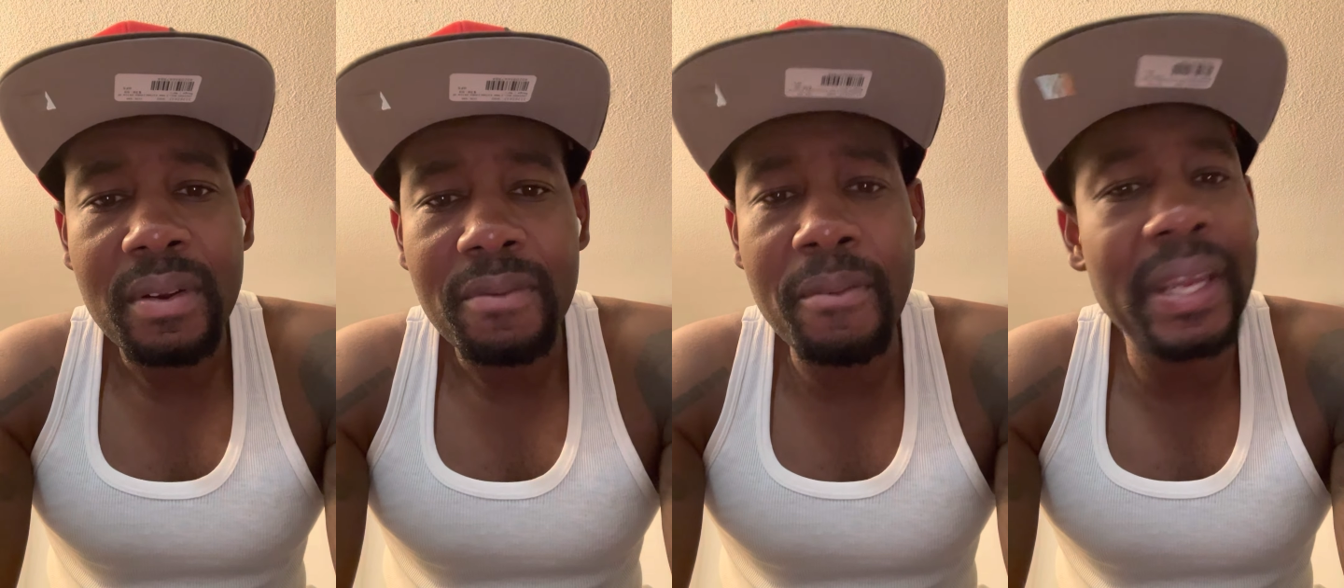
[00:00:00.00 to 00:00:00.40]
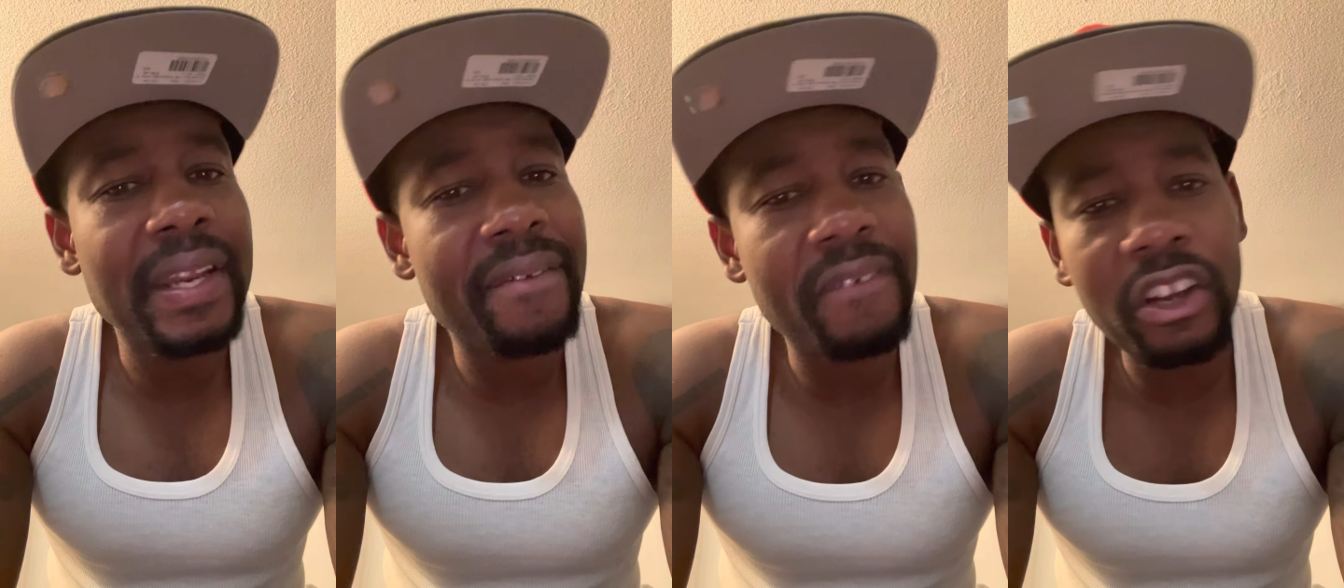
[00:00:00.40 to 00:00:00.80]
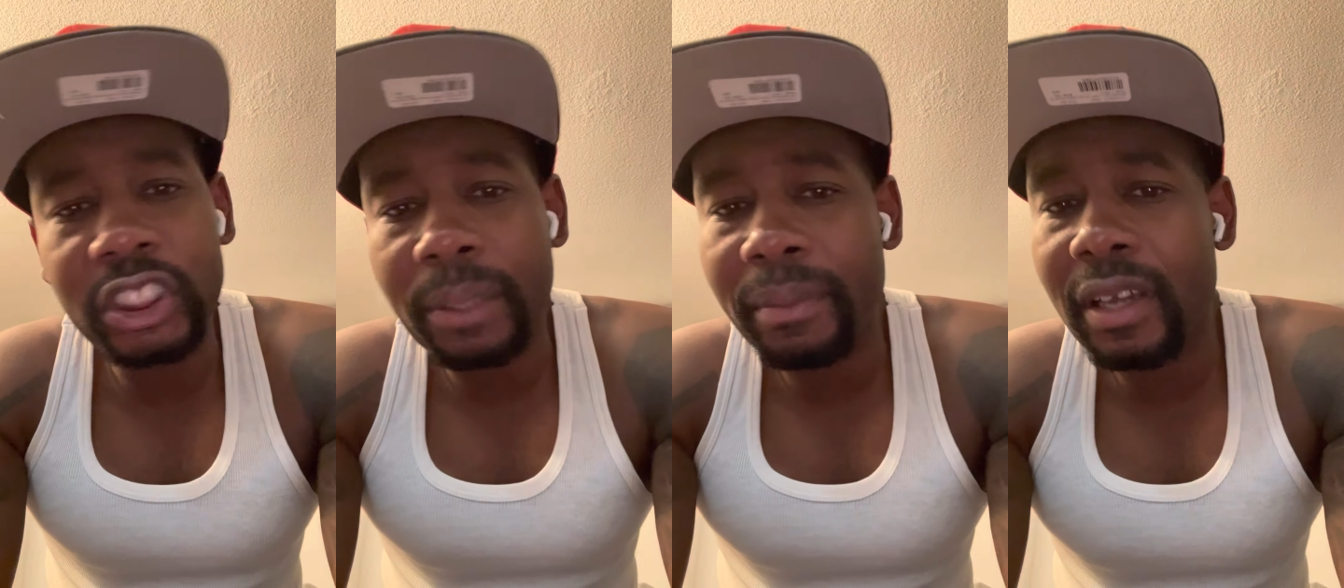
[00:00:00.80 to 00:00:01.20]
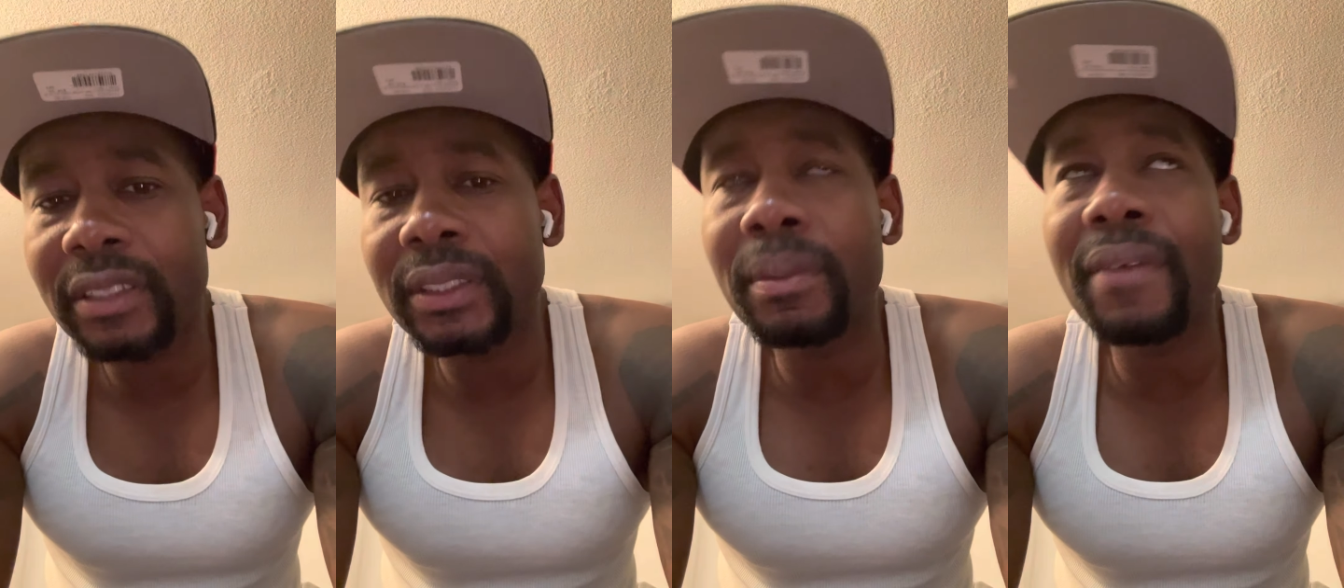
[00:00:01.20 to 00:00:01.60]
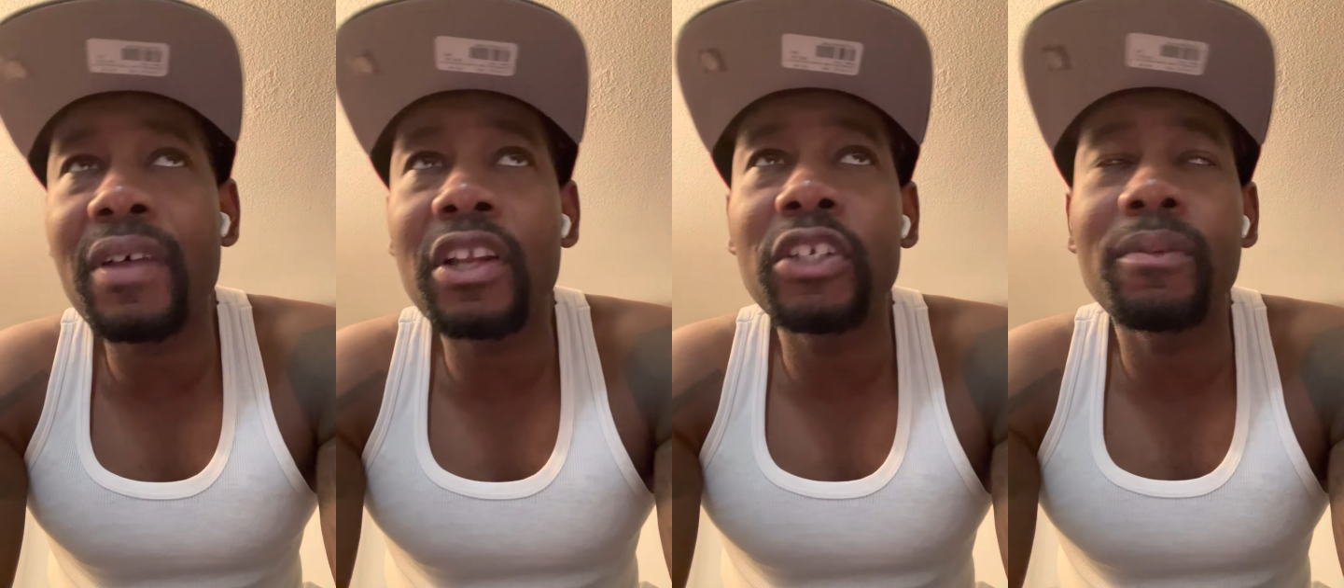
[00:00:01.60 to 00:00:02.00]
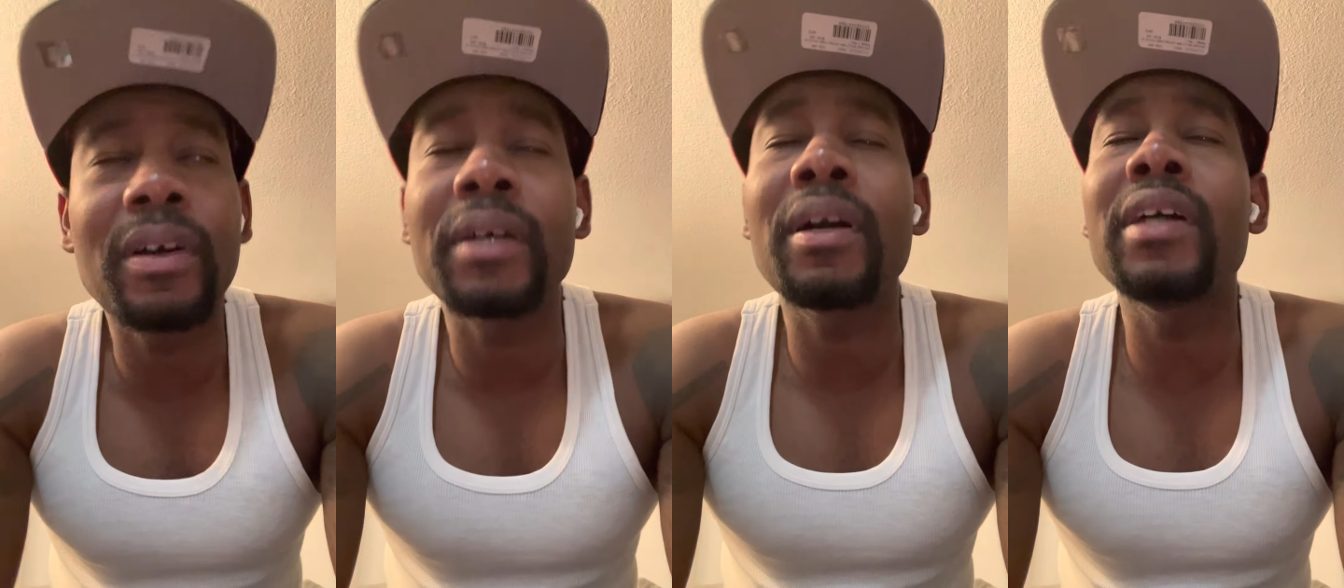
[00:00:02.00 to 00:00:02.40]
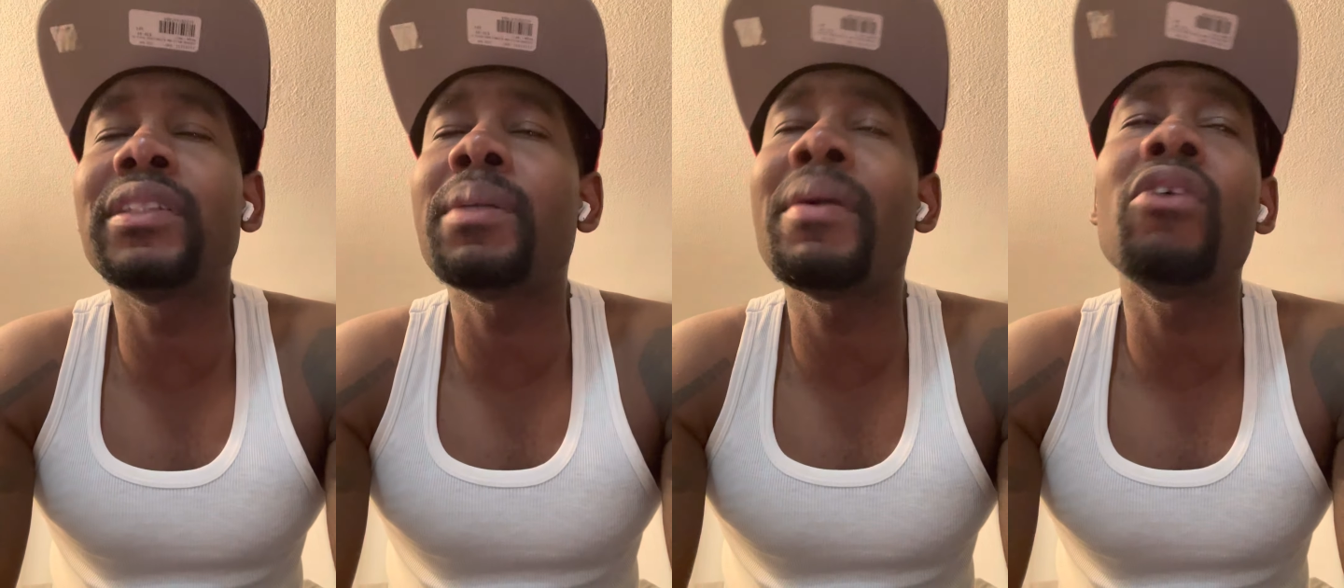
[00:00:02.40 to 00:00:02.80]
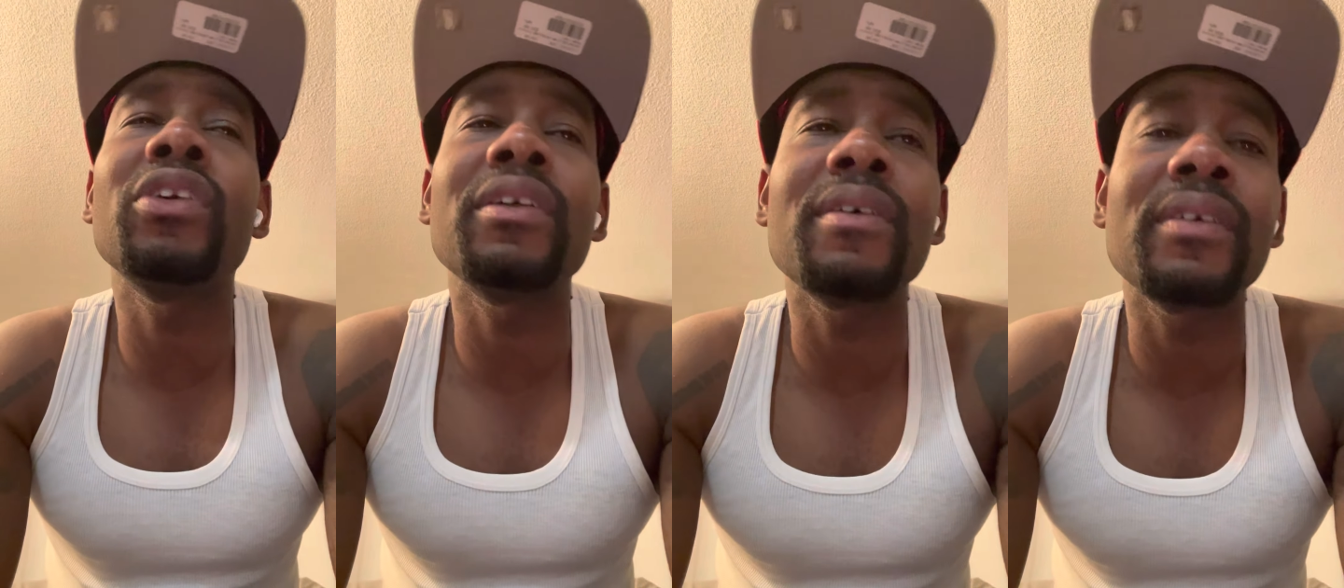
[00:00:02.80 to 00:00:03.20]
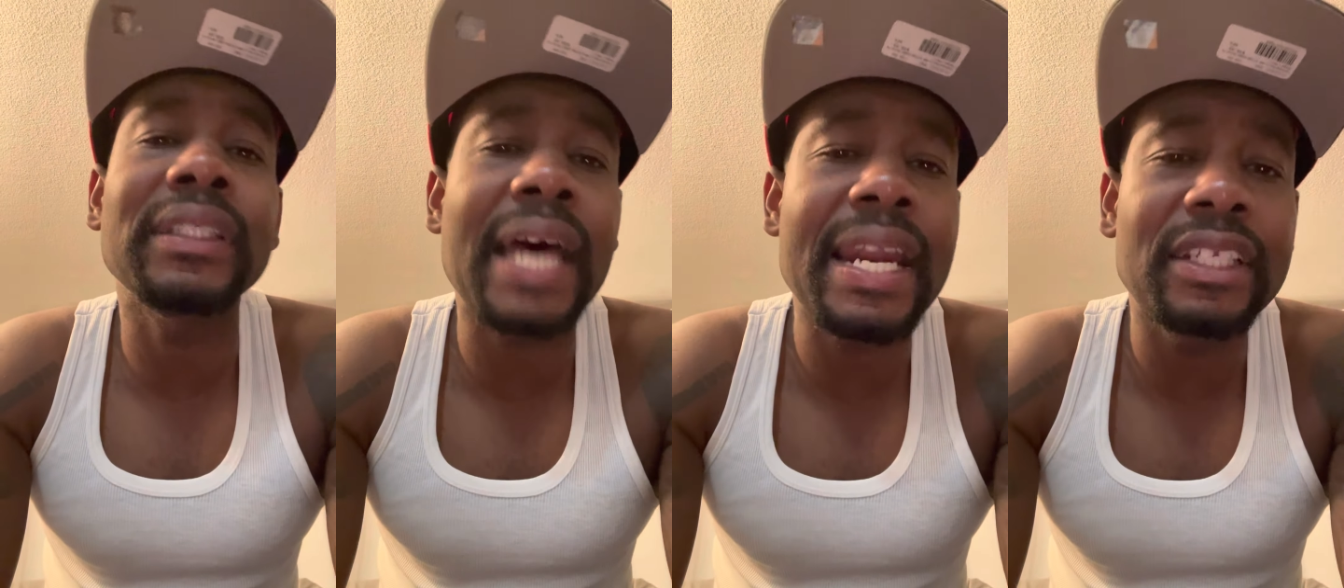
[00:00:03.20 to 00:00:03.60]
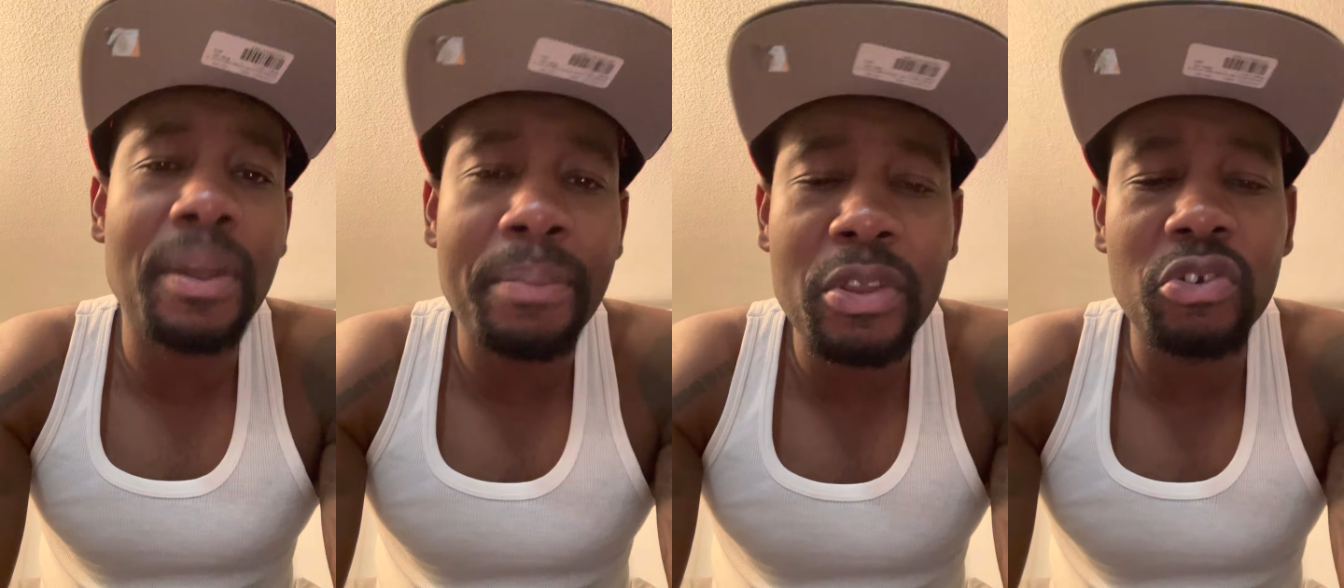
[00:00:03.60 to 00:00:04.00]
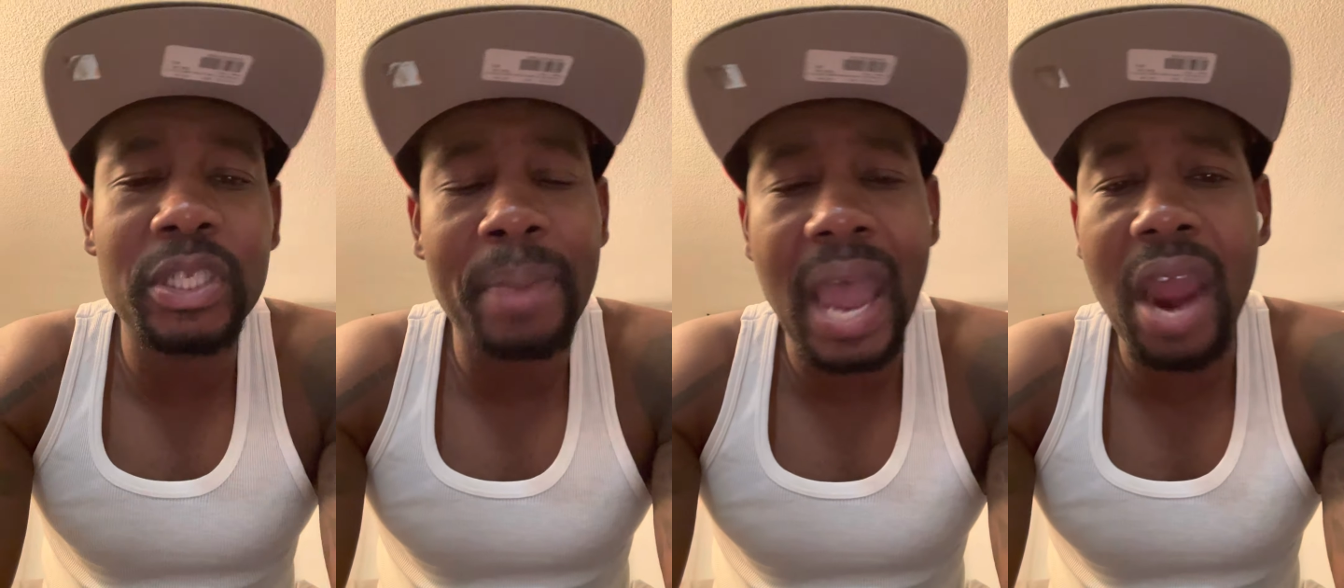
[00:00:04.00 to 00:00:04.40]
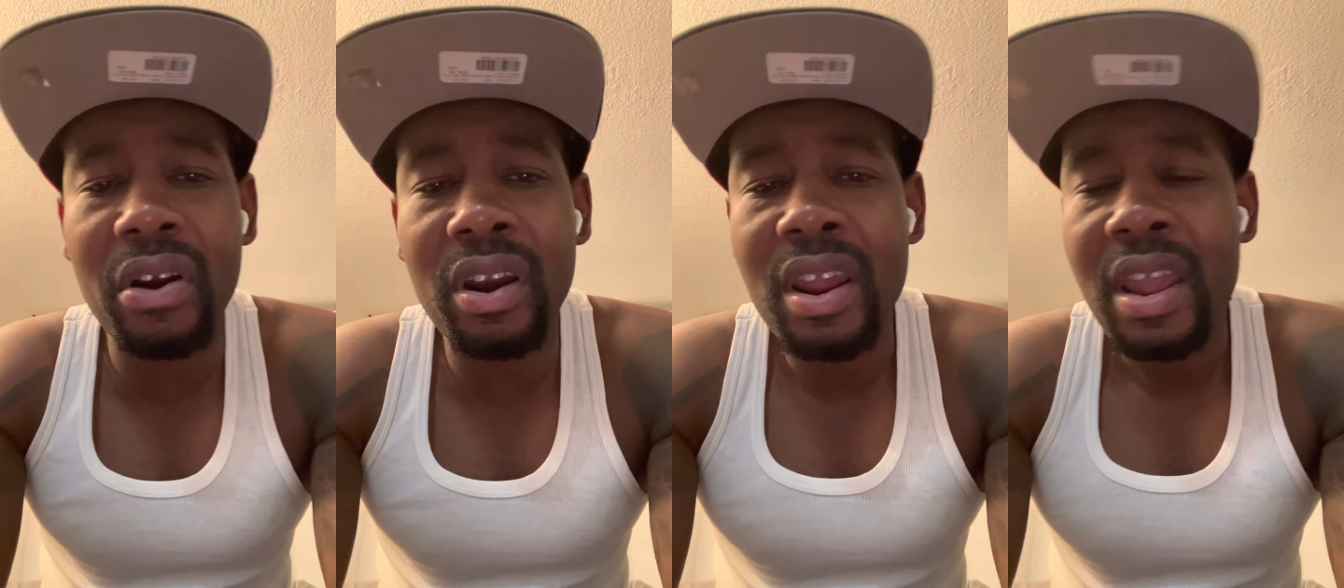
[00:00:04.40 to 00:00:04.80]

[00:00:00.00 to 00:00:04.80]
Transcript: from being disfellowship because some because some elder decided to abuse his power,